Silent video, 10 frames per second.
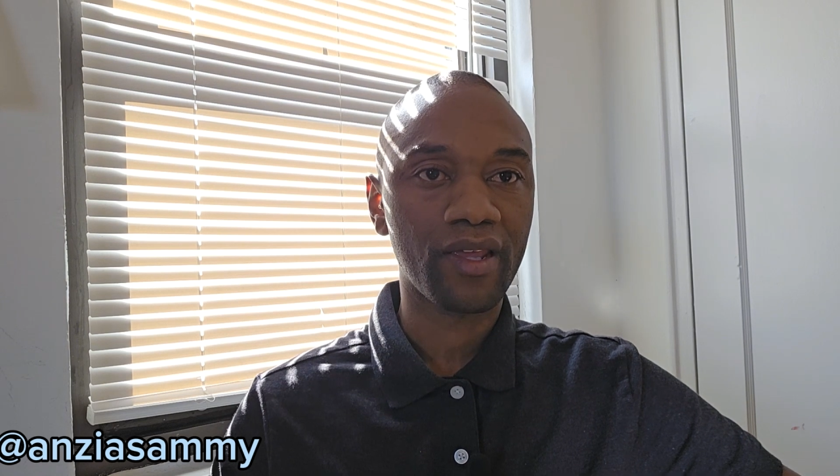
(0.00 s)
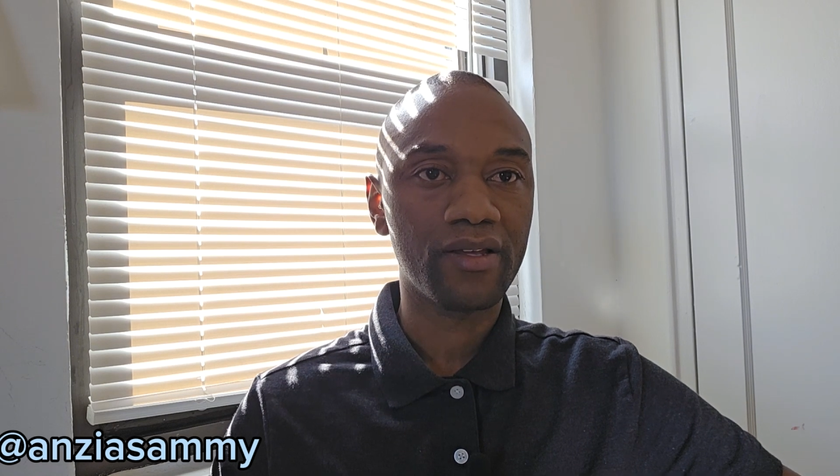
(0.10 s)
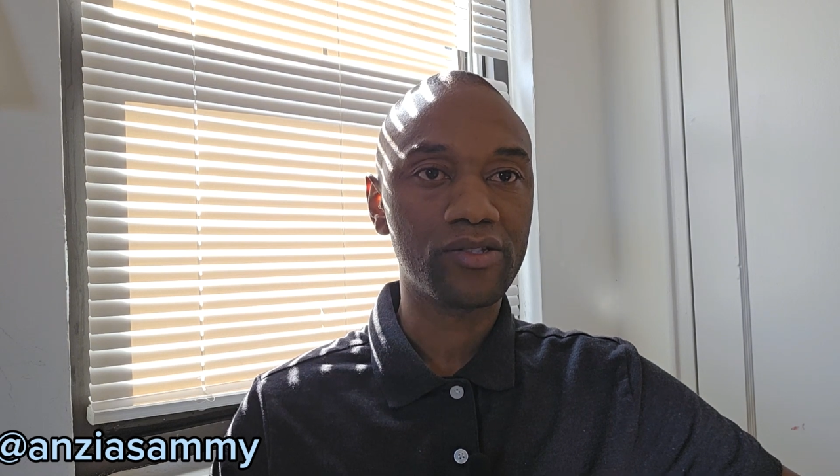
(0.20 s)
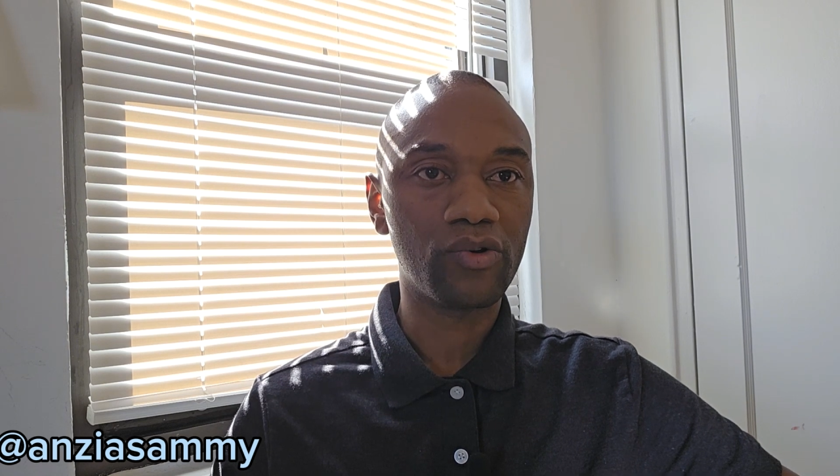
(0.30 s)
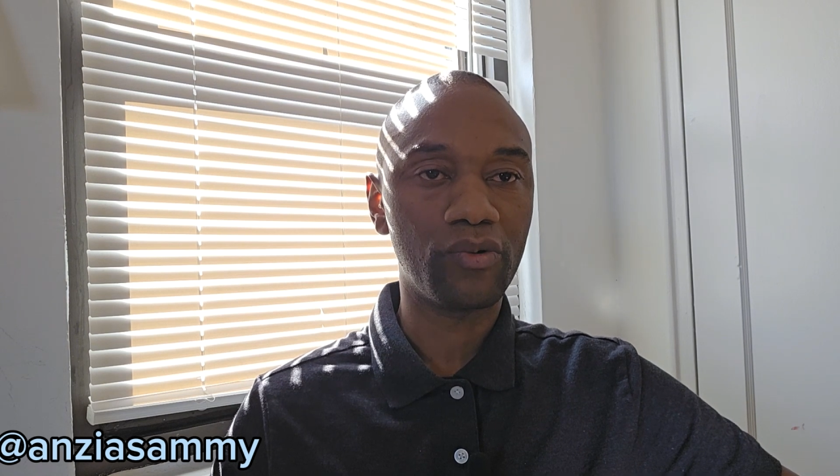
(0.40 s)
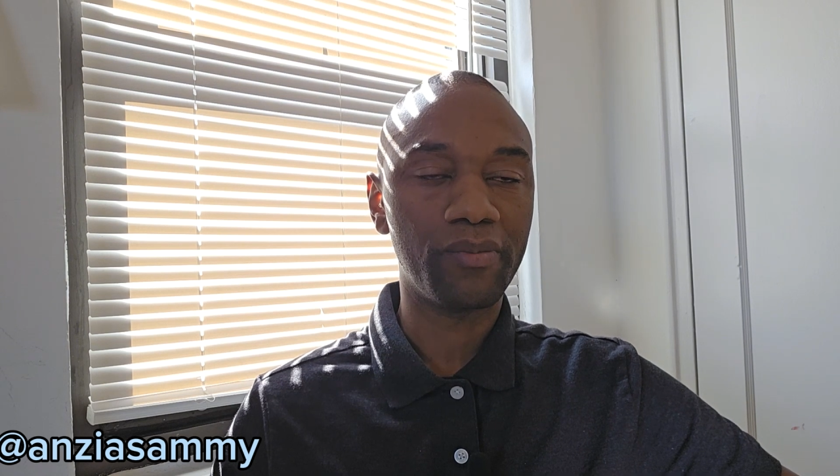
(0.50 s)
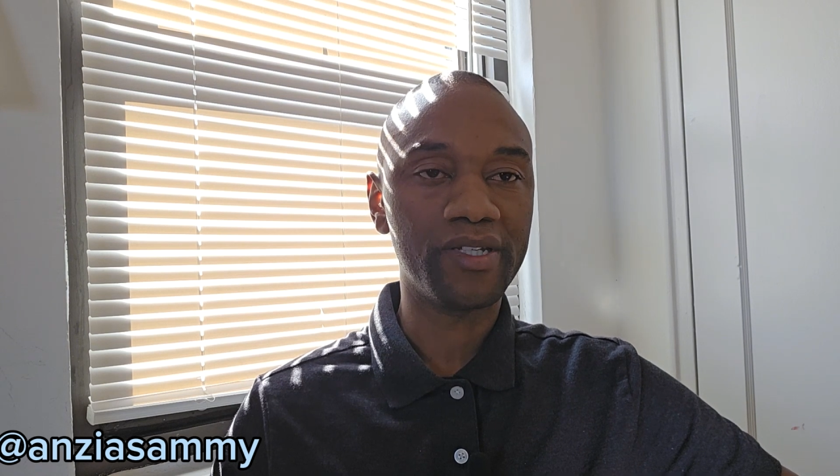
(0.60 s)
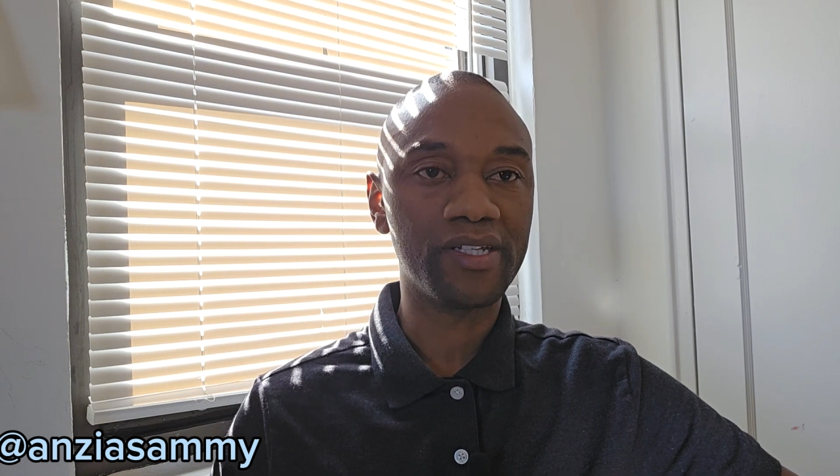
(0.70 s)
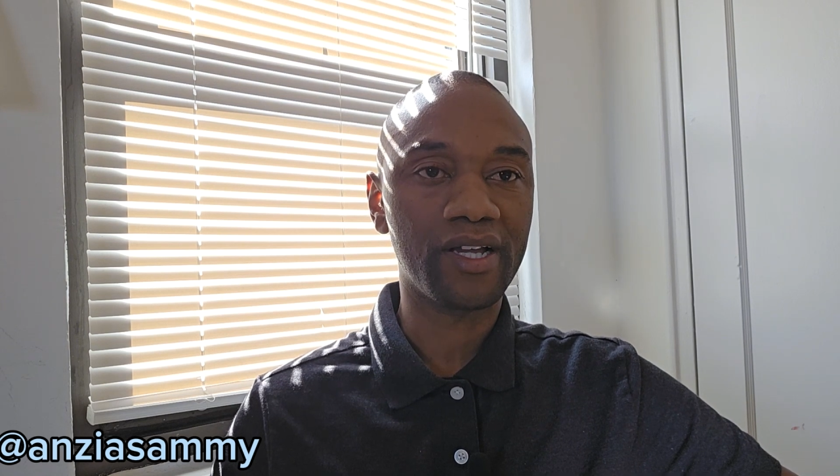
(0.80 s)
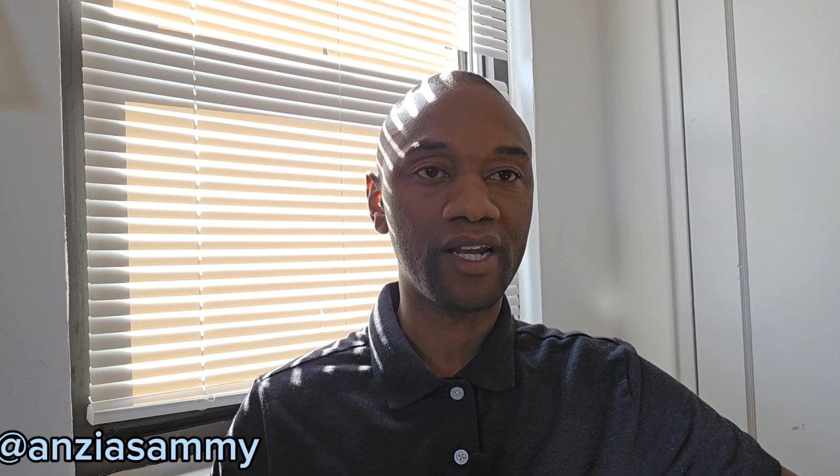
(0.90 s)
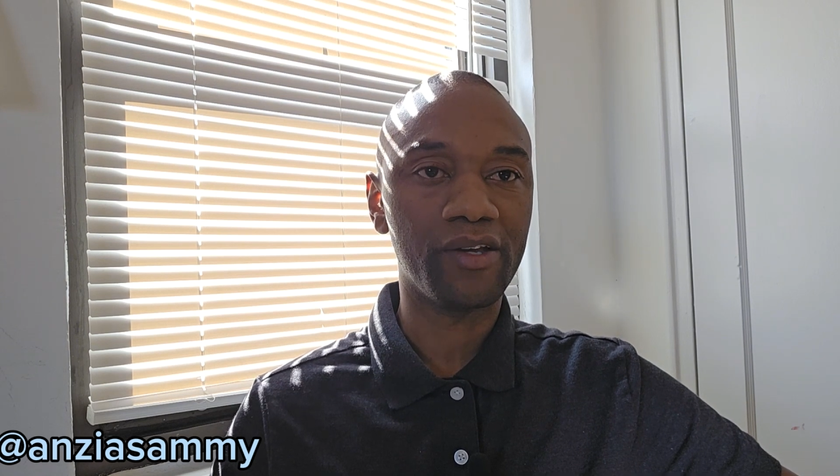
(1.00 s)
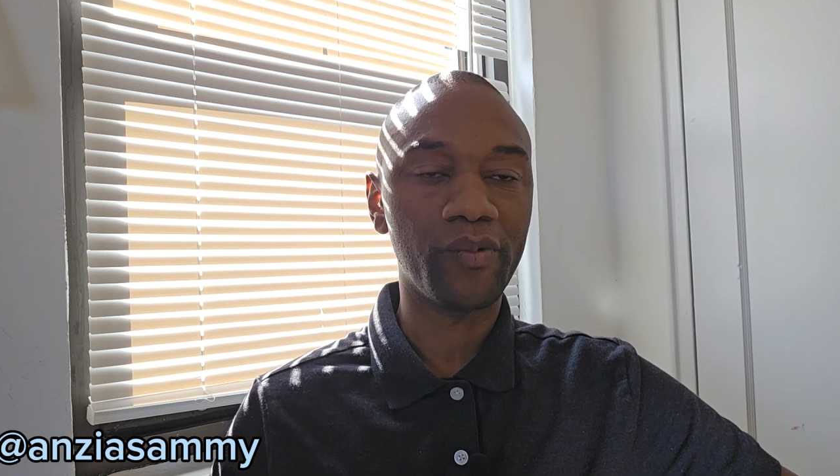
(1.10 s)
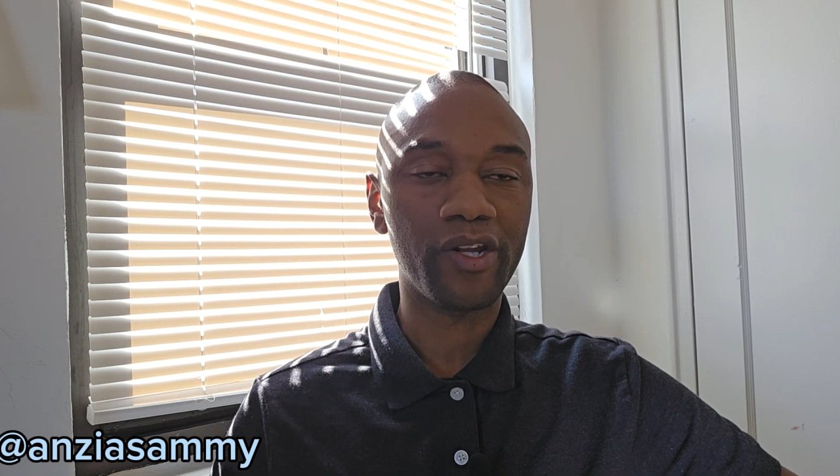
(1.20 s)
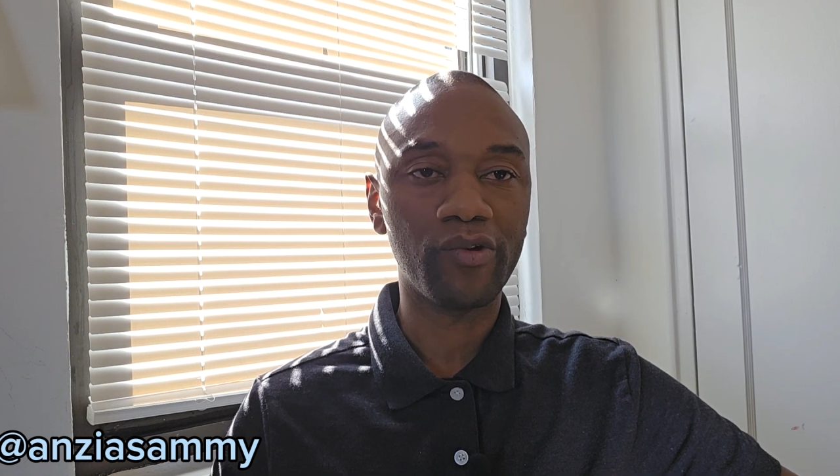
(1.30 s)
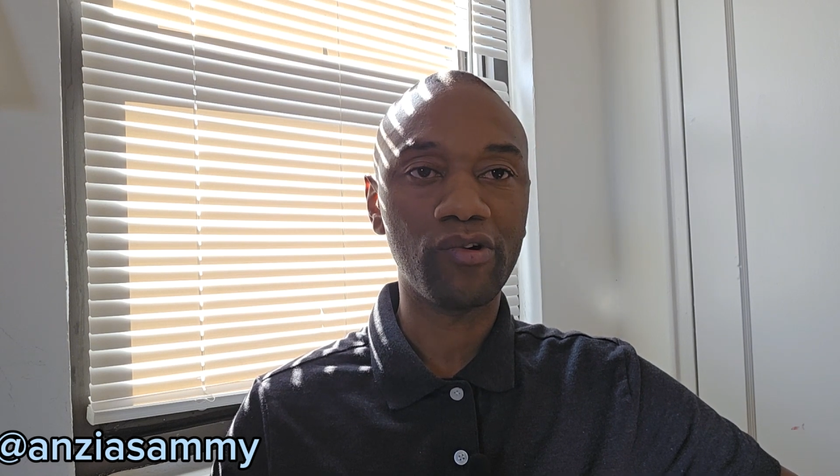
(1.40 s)
So basically,
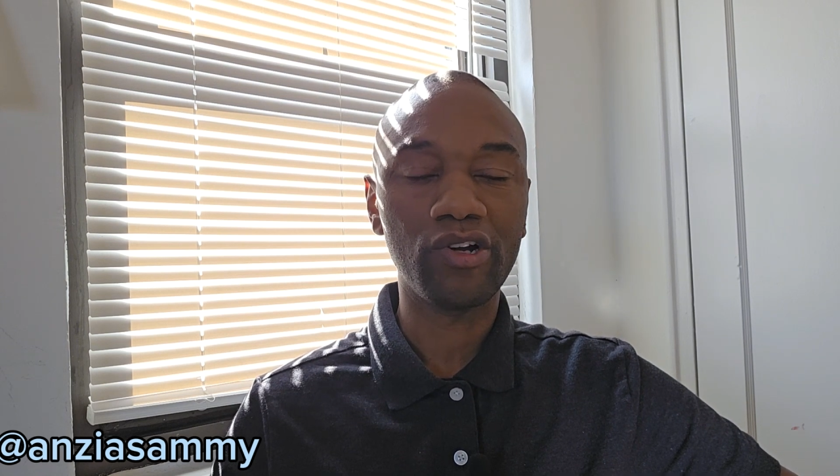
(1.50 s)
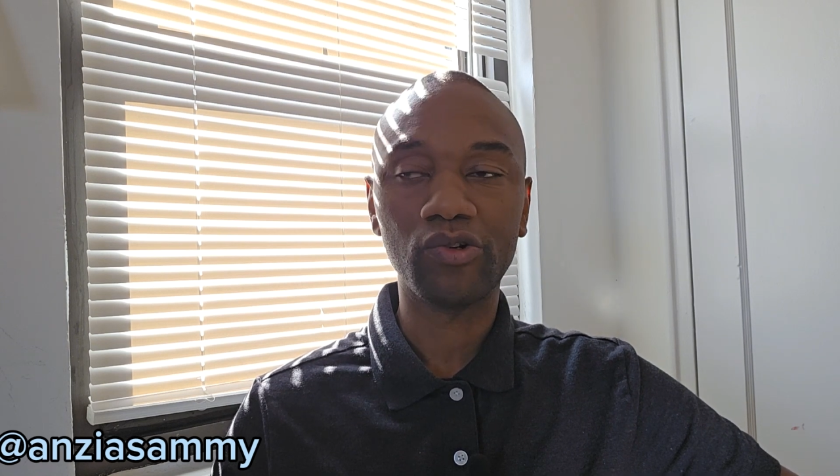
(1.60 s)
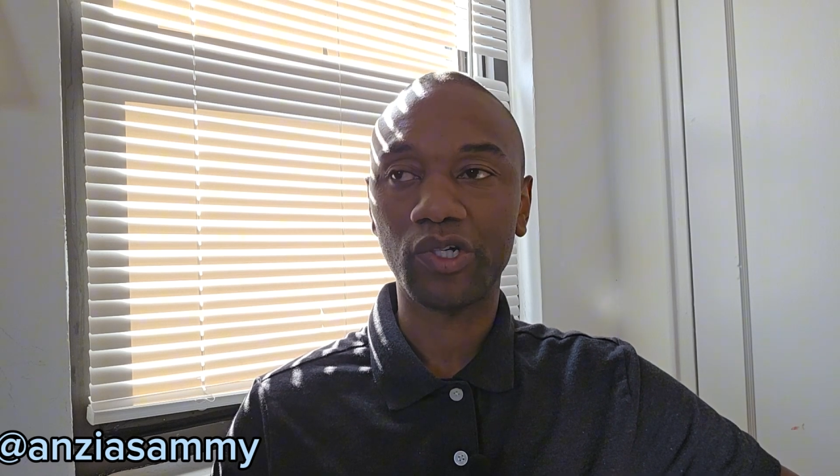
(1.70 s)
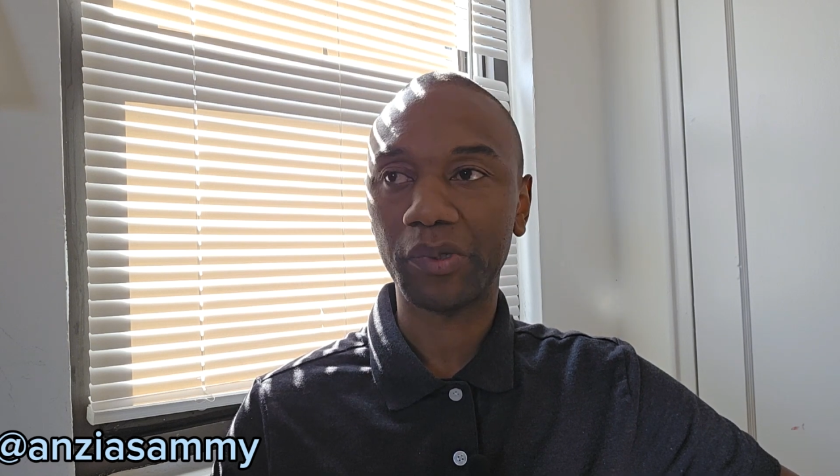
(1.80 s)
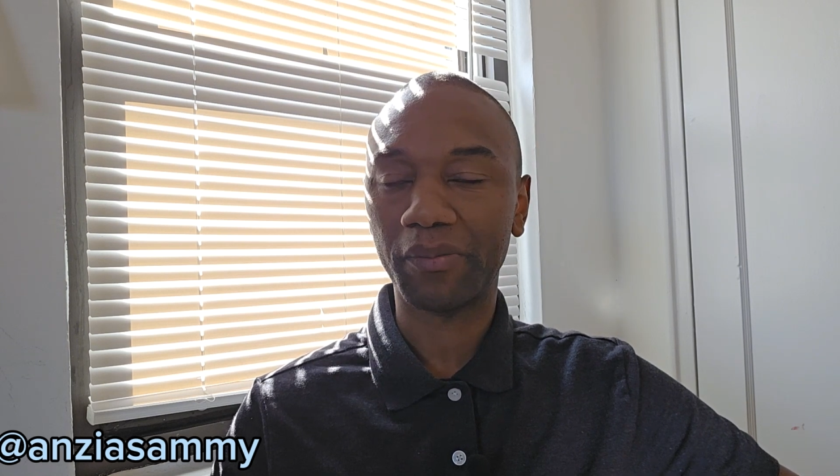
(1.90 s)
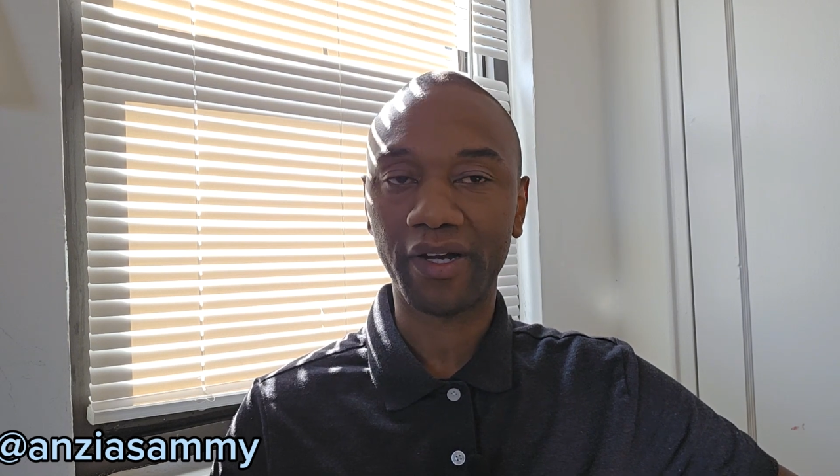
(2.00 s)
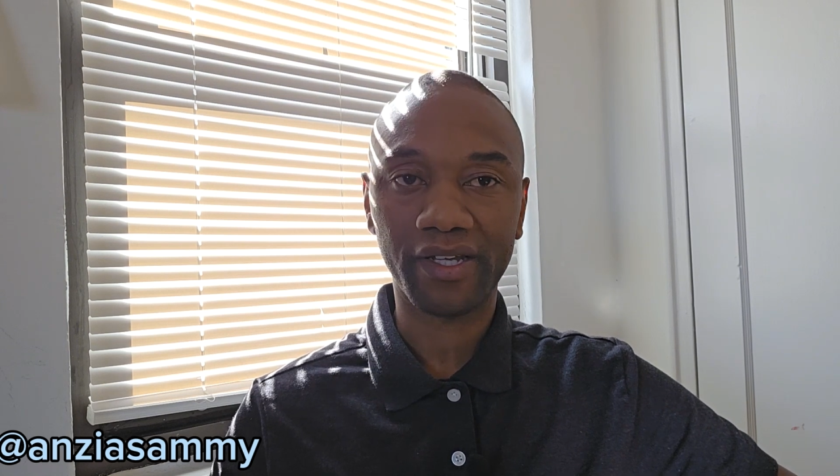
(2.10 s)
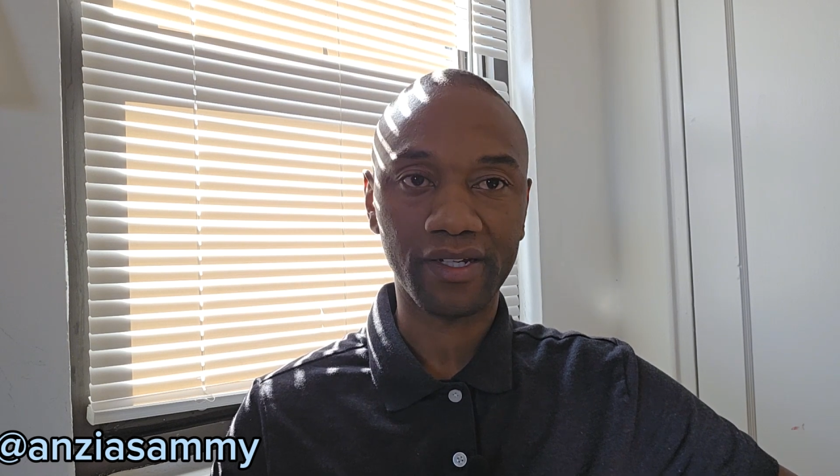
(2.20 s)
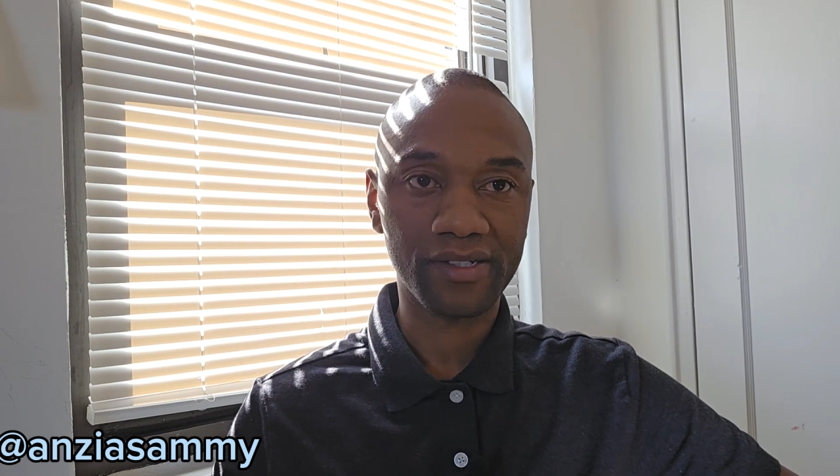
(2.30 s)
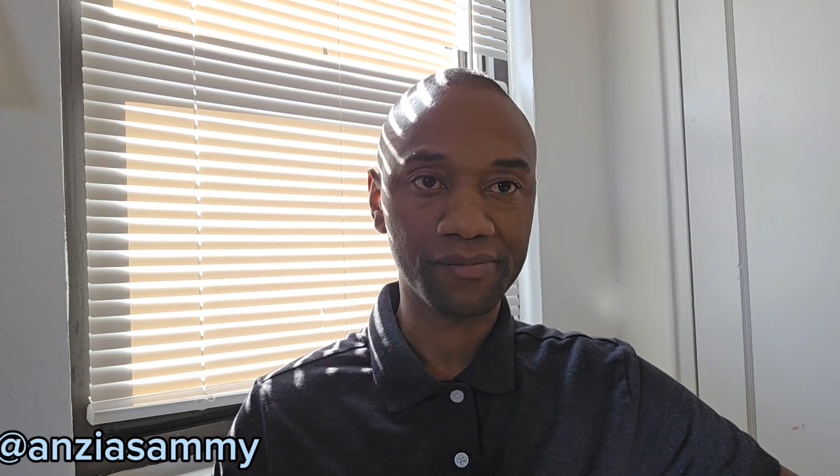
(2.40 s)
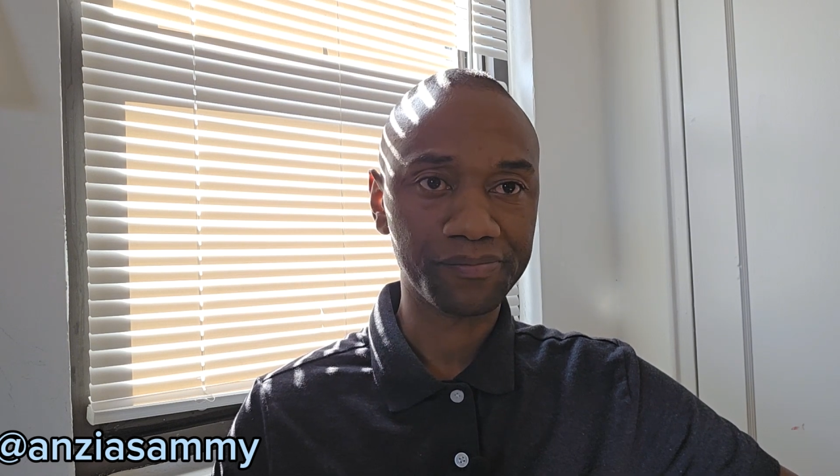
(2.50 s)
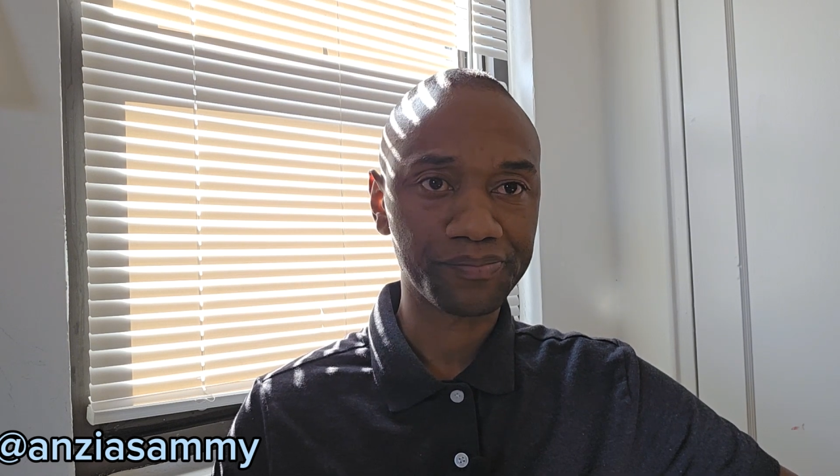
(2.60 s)
when you go into a supermarket,